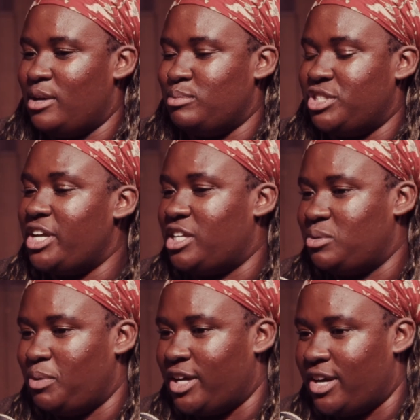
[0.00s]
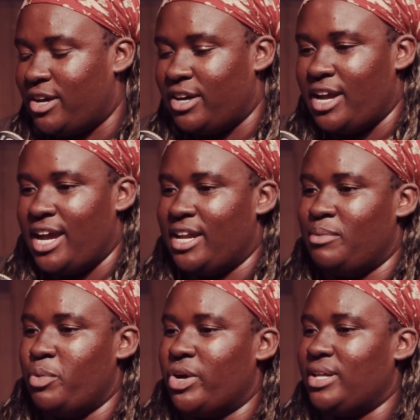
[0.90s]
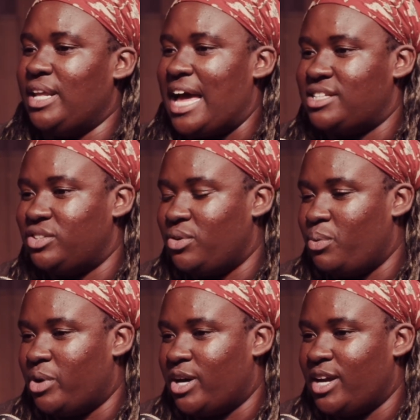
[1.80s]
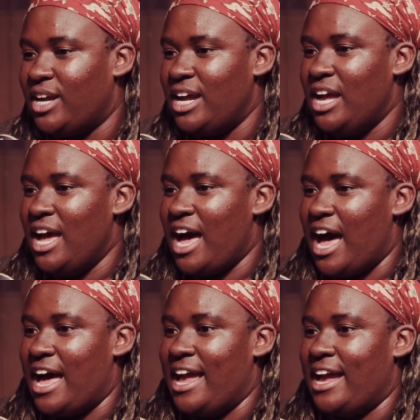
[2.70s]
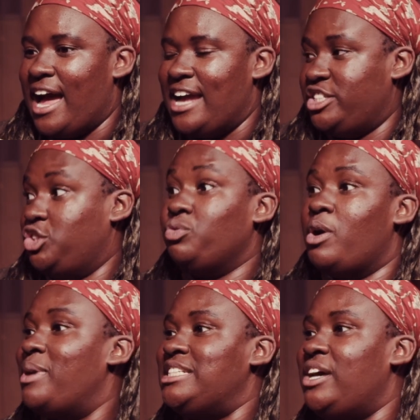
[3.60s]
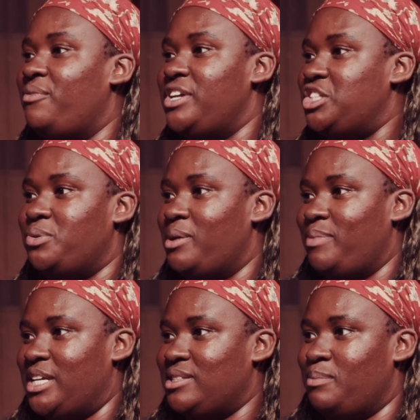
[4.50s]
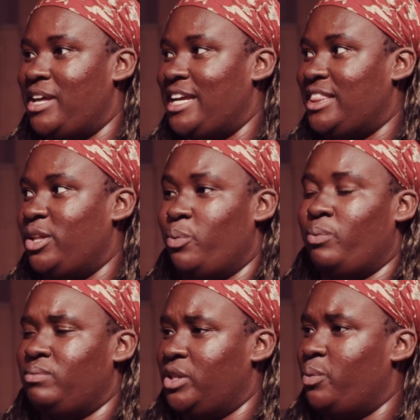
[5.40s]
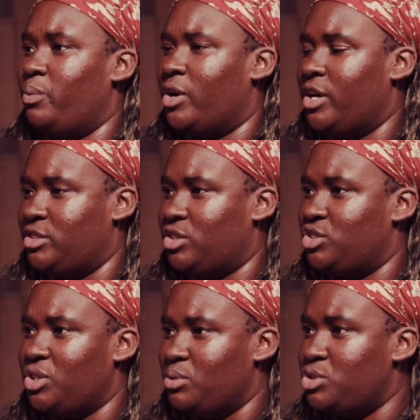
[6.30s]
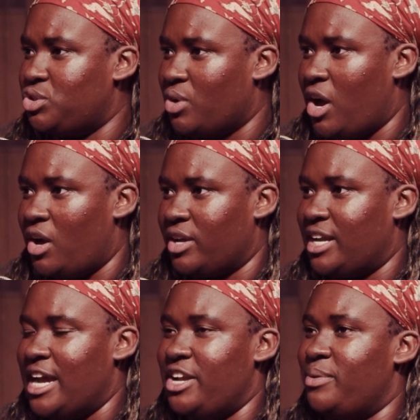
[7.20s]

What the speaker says: Shakespeare and more classical work, I just throw myself into it because I'm like, the words are so strong, and I know